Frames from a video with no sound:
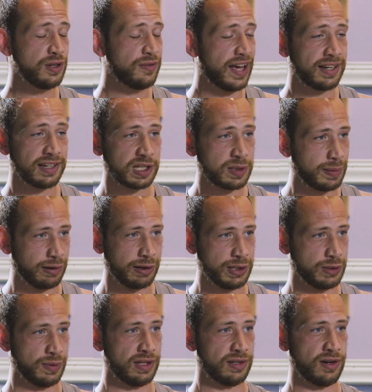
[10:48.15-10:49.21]
I'm sure you've had an
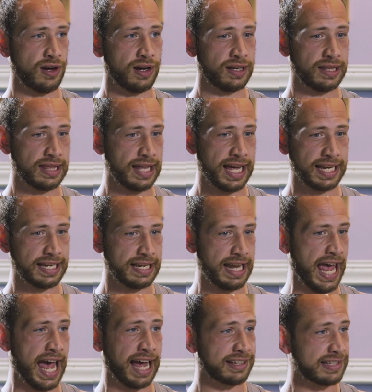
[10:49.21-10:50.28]
experience with a dog
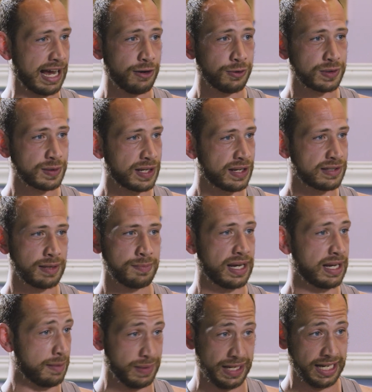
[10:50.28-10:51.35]
that acts out
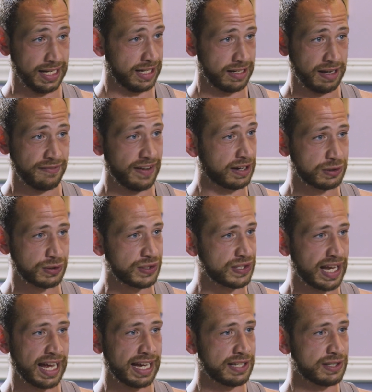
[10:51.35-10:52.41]
because they may not be getting enough
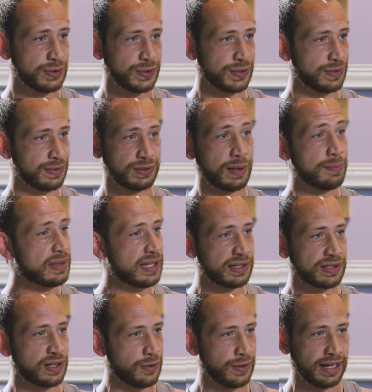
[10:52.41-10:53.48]
exercise or
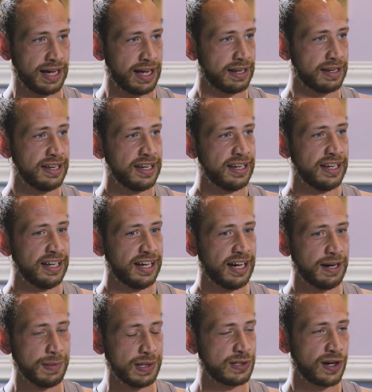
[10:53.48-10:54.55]
something's going on.
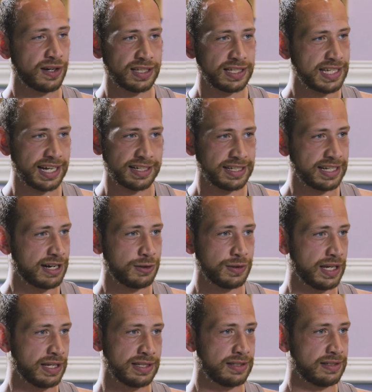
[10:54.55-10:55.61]
A dog that's
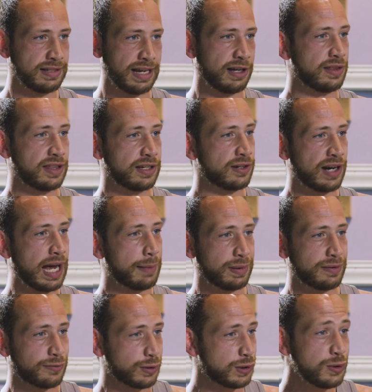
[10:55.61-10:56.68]
acting out isn't healthy
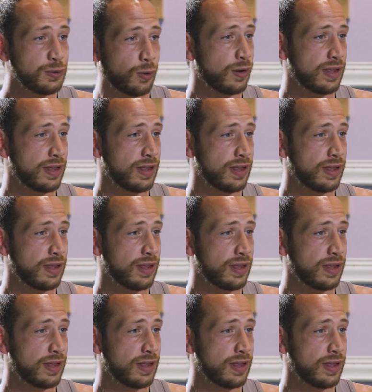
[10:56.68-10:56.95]
or happy for